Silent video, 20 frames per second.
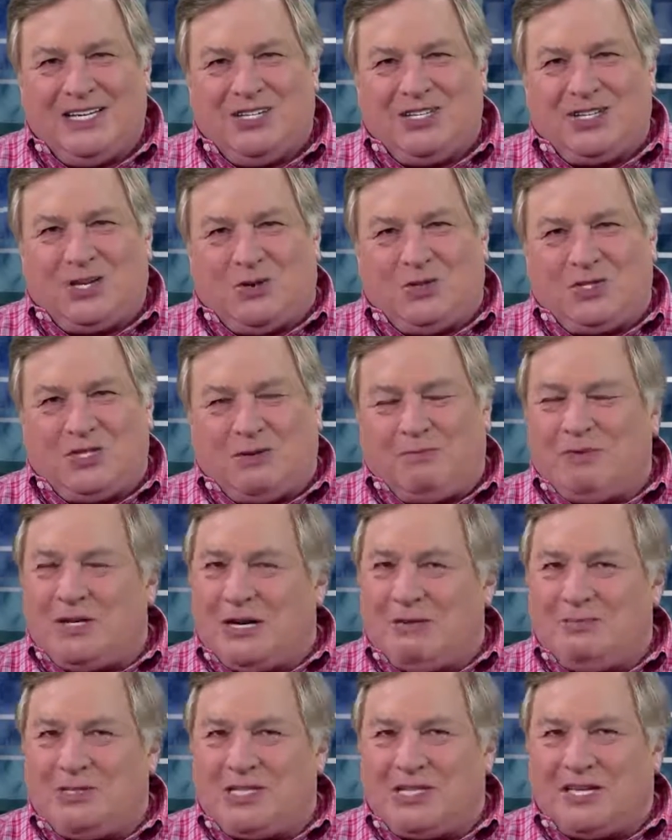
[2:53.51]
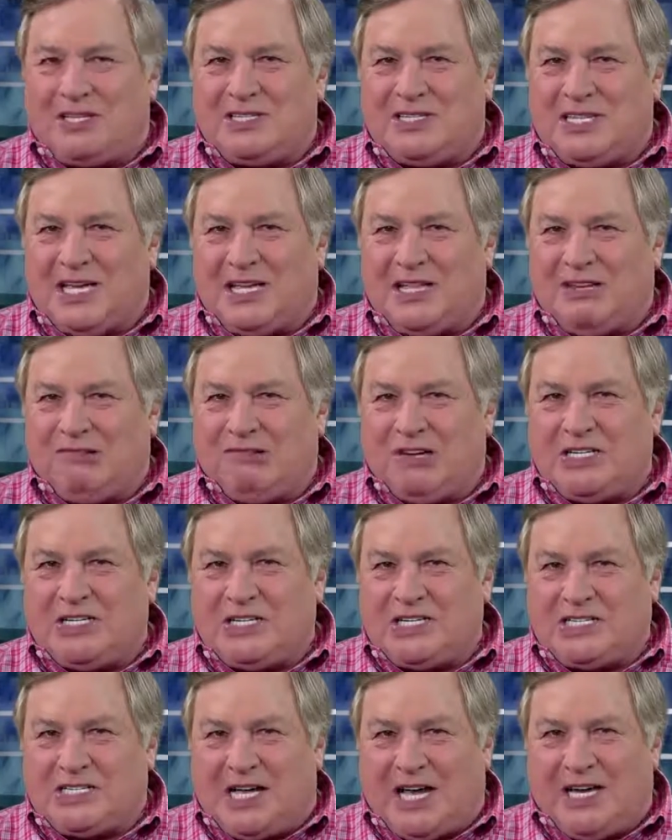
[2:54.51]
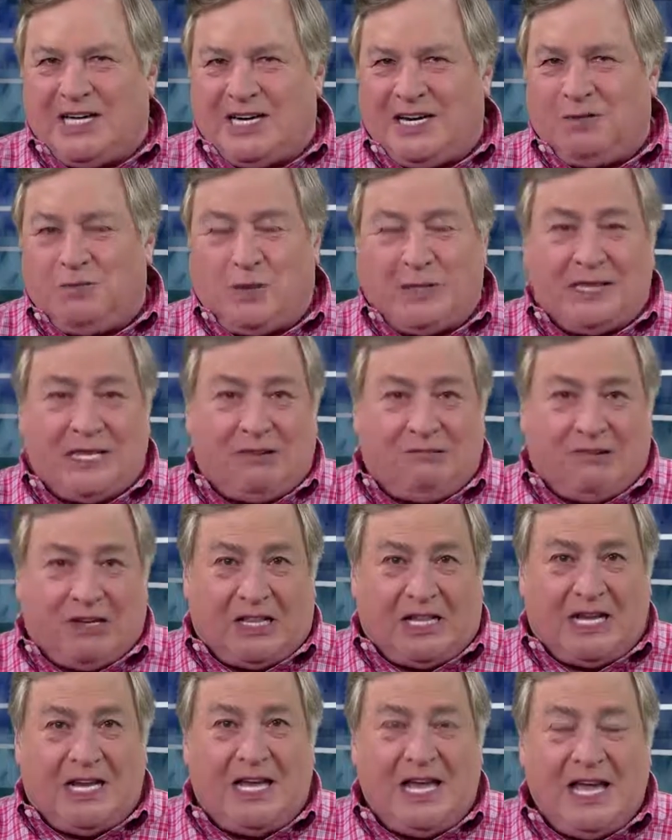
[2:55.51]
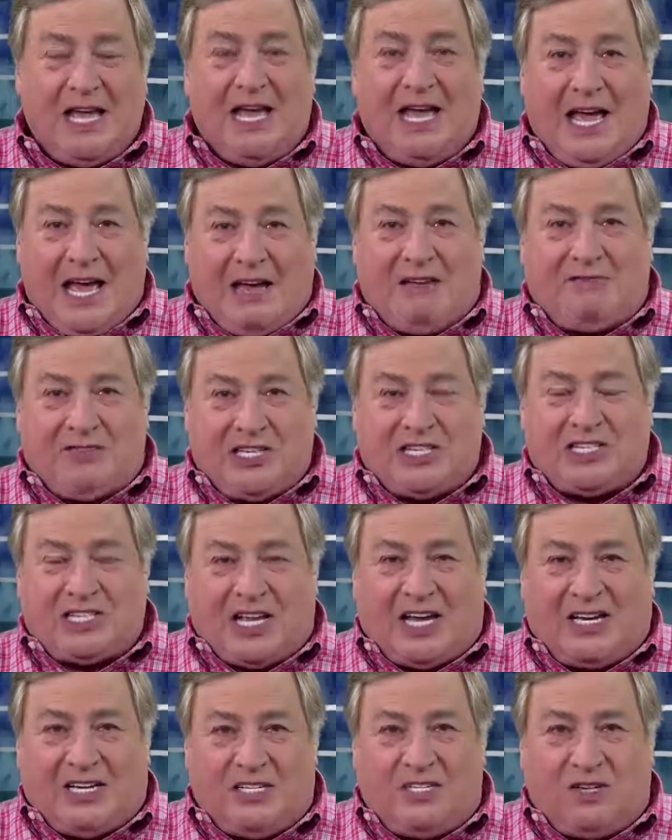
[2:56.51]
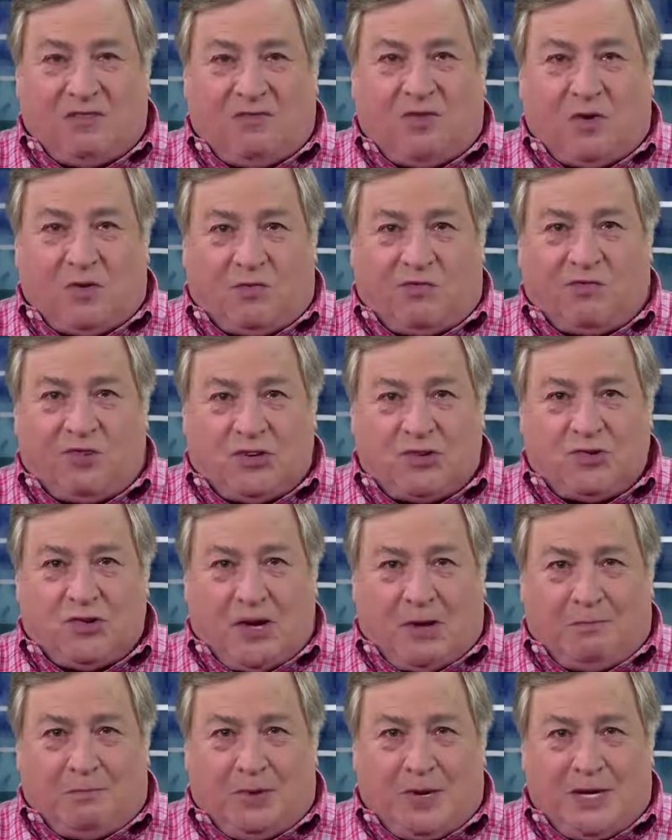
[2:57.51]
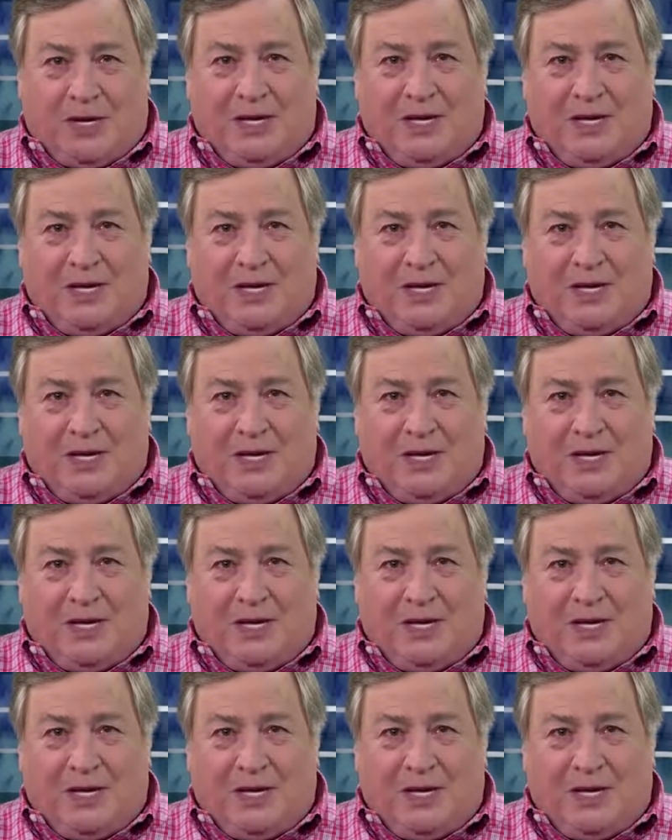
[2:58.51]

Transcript: So sometimes they'll say they're undecided when they really have decided to vote for Trump.